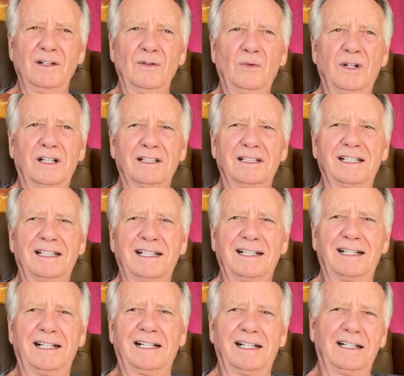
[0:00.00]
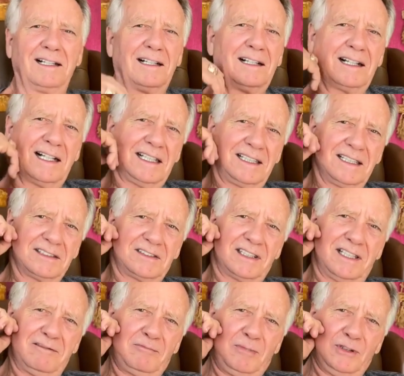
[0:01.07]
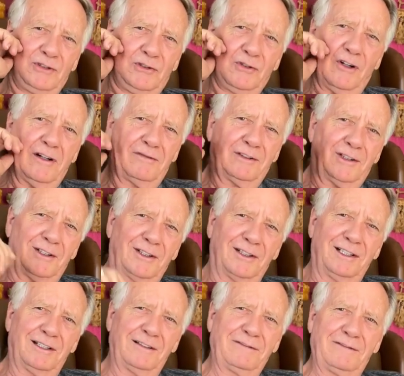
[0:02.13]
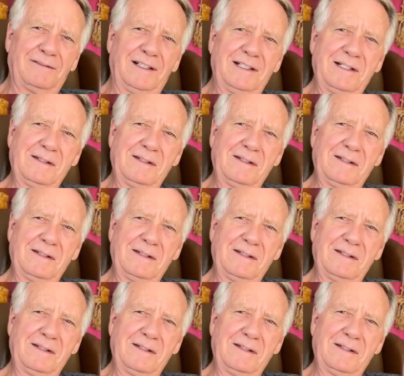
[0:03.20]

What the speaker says: Well, I guess I've put you off long enough.